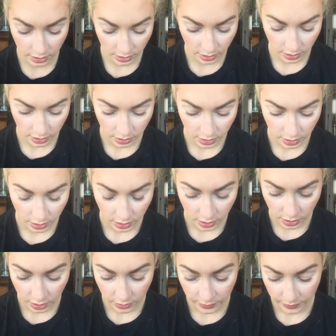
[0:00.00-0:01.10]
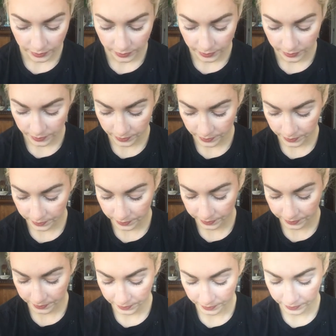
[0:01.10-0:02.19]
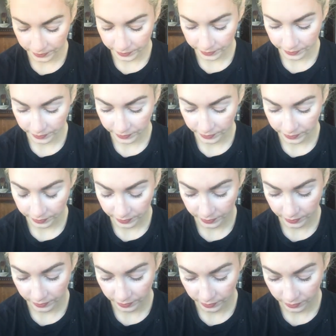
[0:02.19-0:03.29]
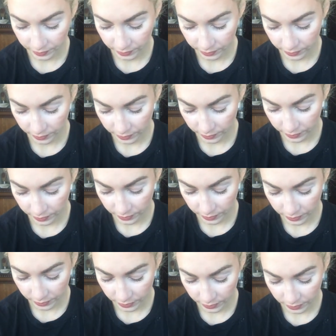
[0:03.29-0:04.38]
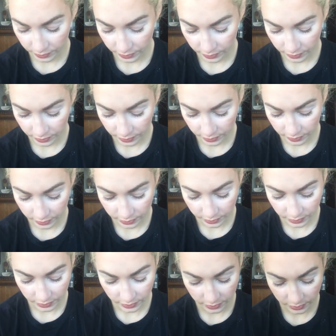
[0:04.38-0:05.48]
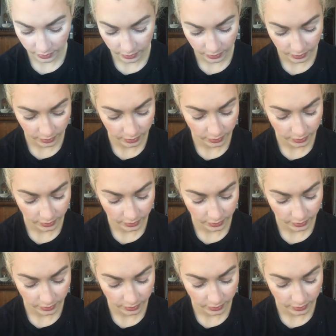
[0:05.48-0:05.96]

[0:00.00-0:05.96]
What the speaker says: Nobody speaks.